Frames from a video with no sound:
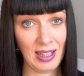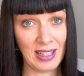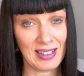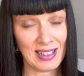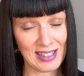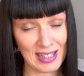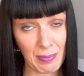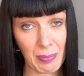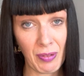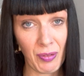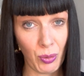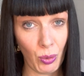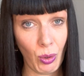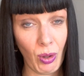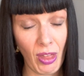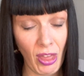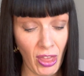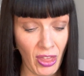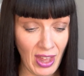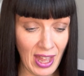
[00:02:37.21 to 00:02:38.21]
as I said
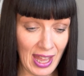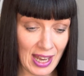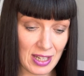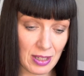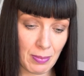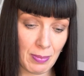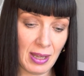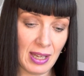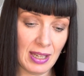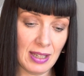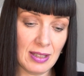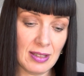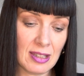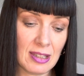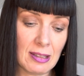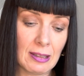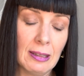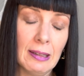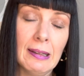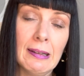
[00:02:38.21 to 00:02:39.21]
before, their domains.